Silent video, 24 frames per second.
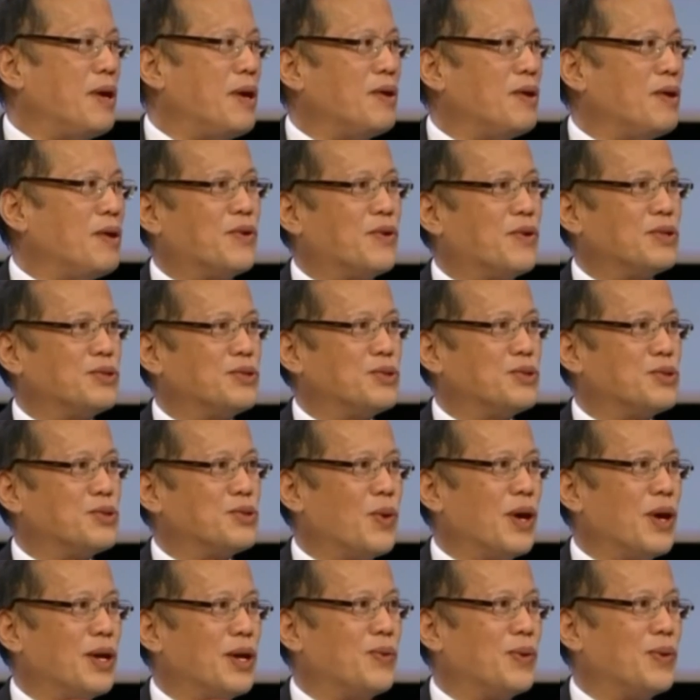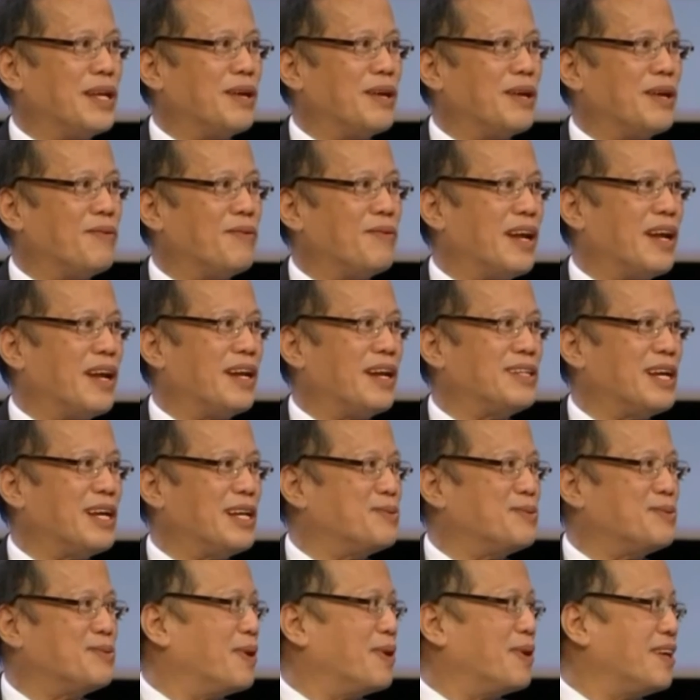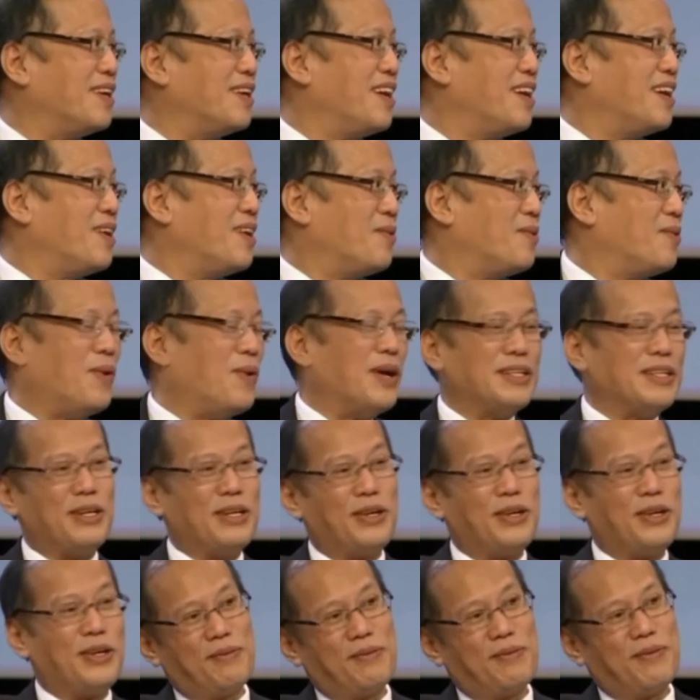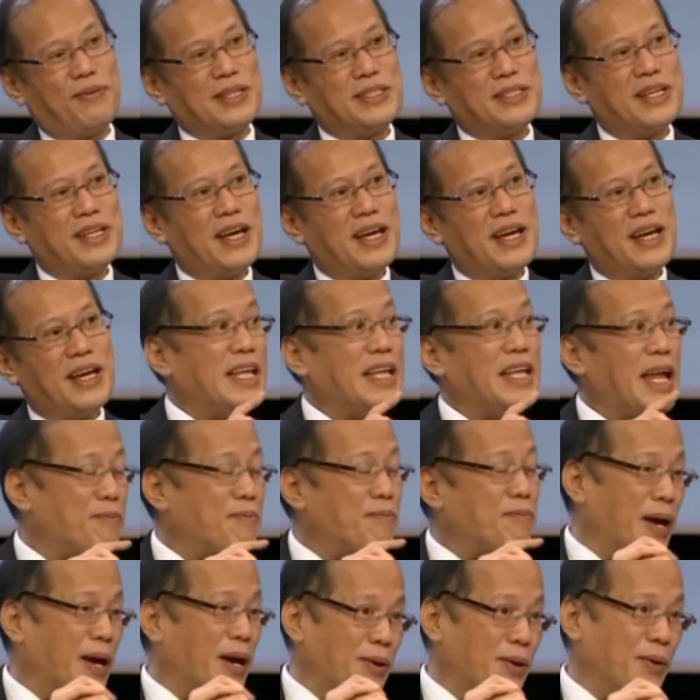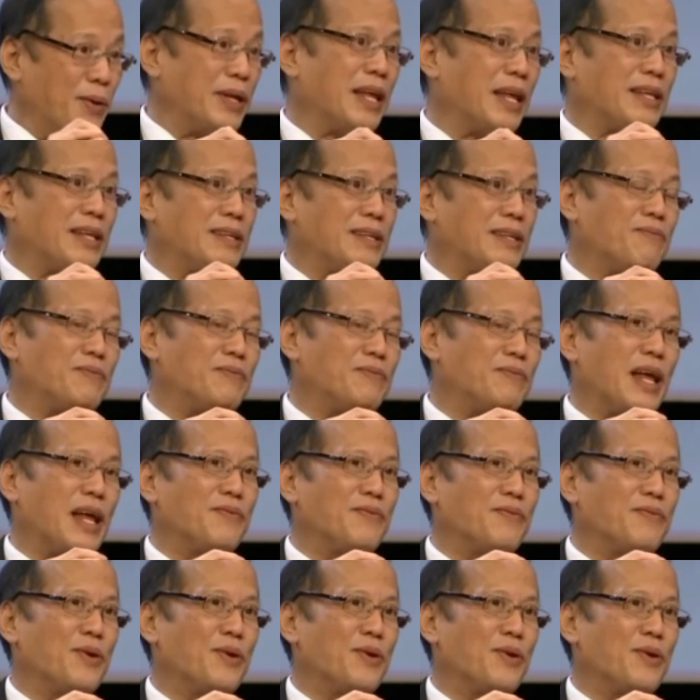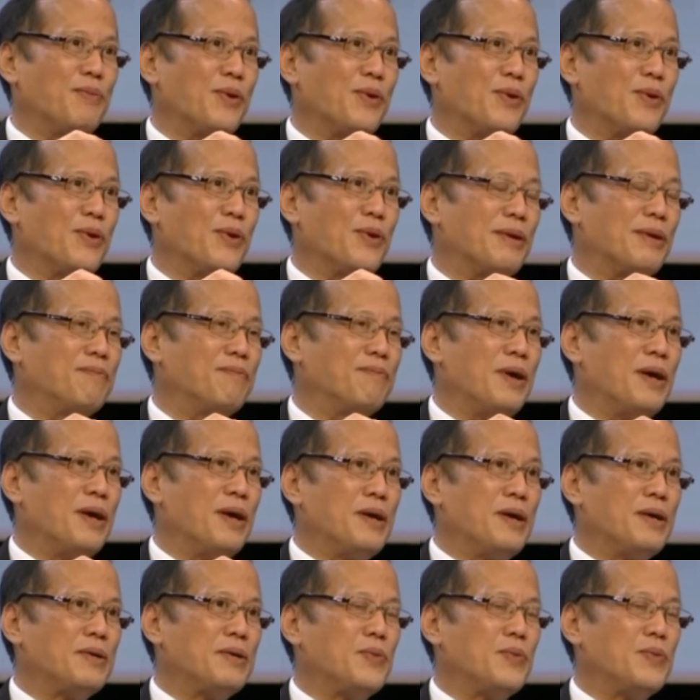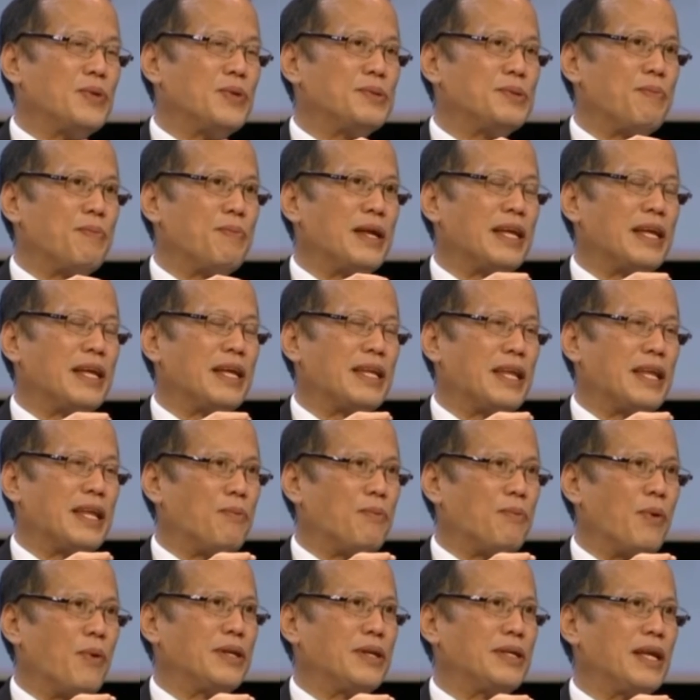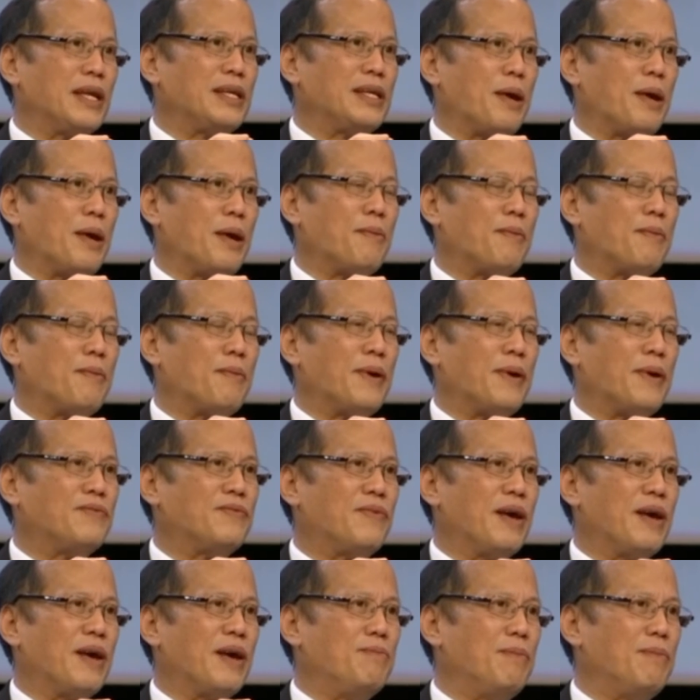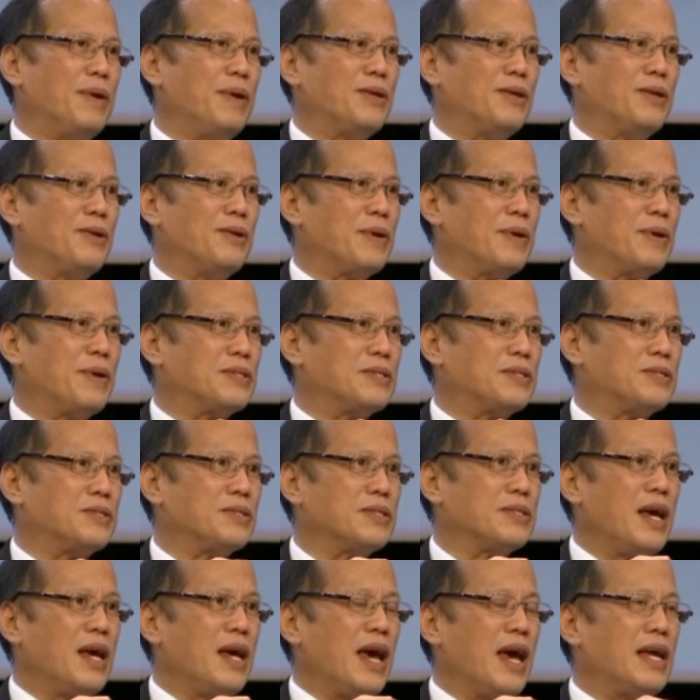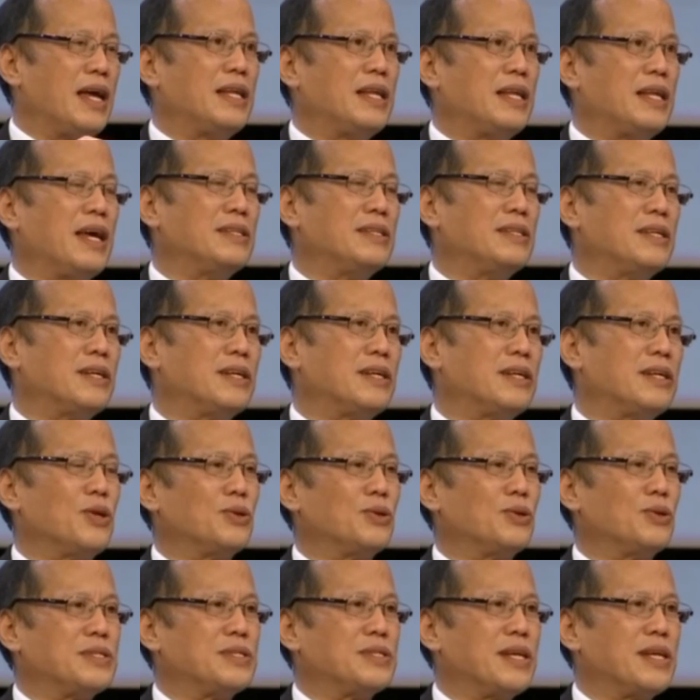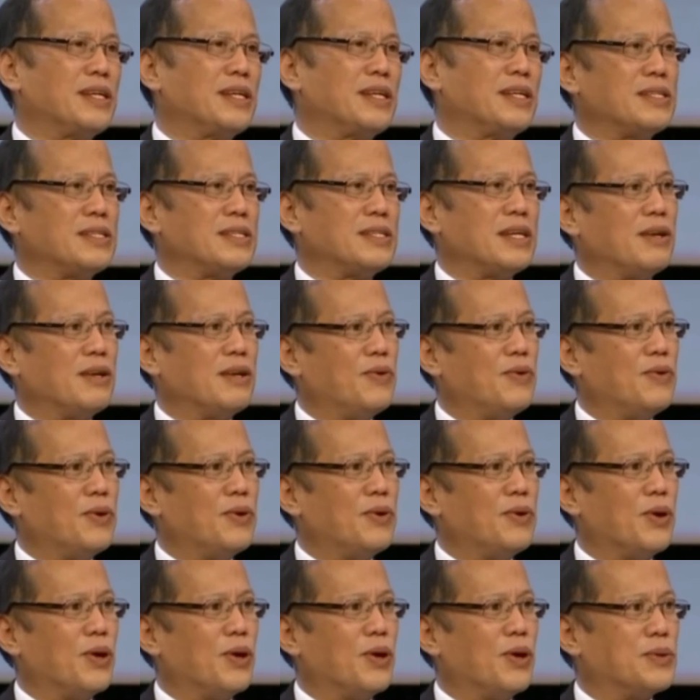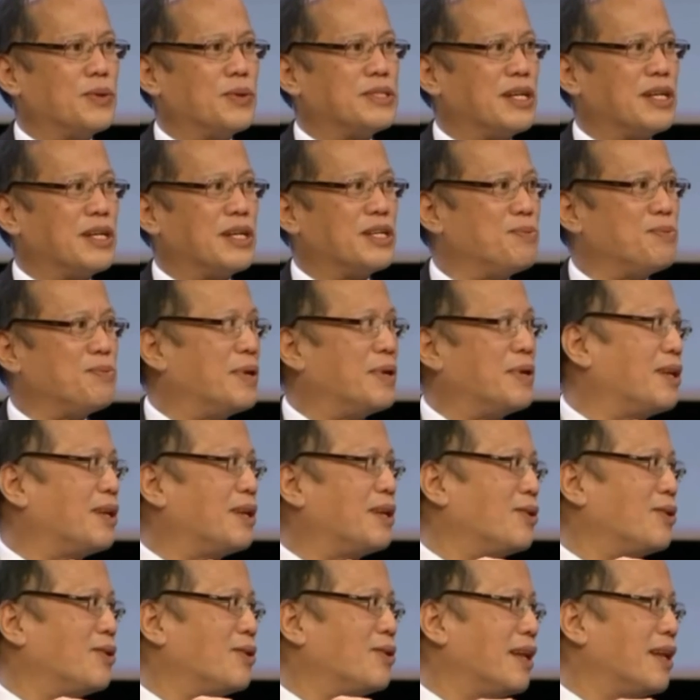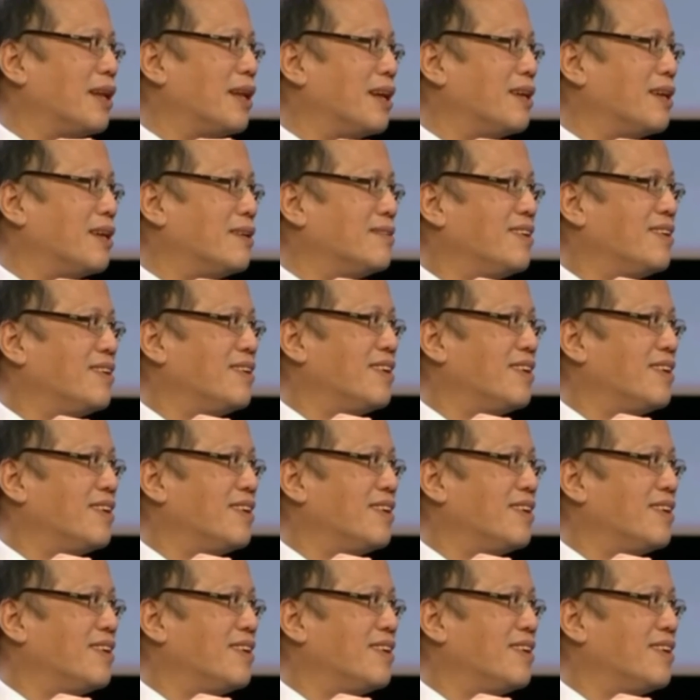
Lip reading: being forced to swallow whatever any salesman wanted to give us. That, by the way, that telephone program, we spent at that point in time about 5 billion pesos, and the end result was not a single phone call was transmitted to that line.